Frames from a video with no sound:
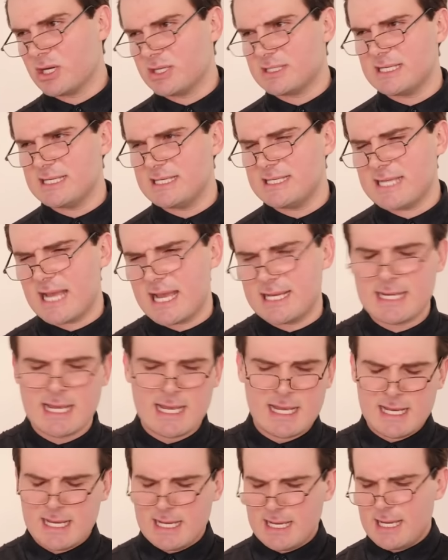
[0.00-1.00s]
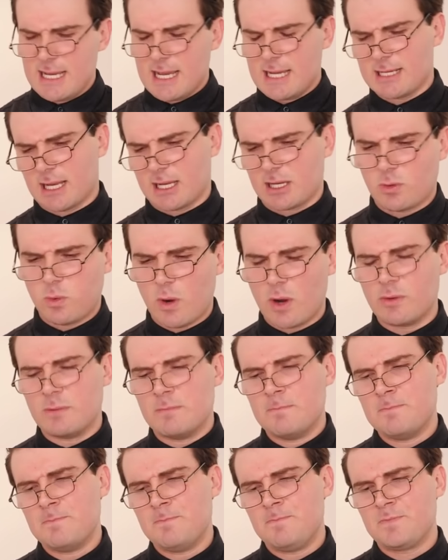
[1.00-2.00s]
he said, and I quote,
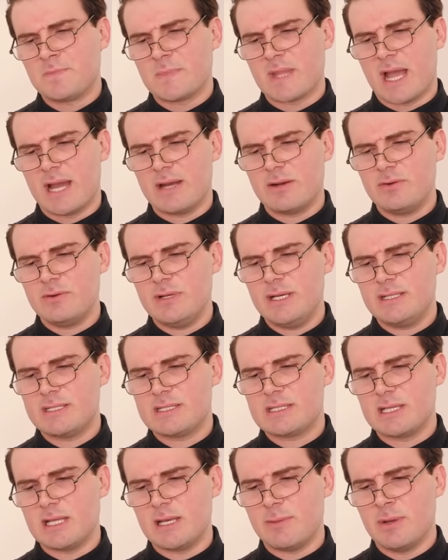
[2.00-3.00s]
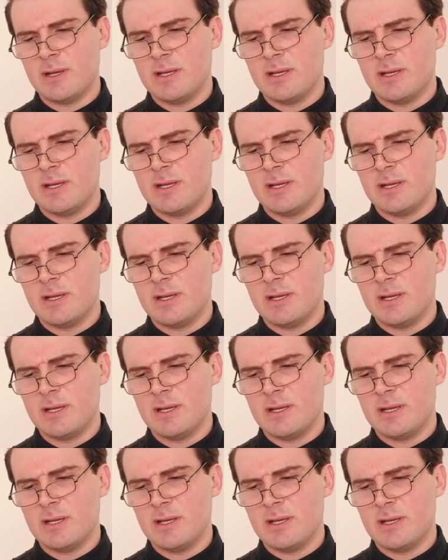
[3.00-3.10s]
I don't need sleep.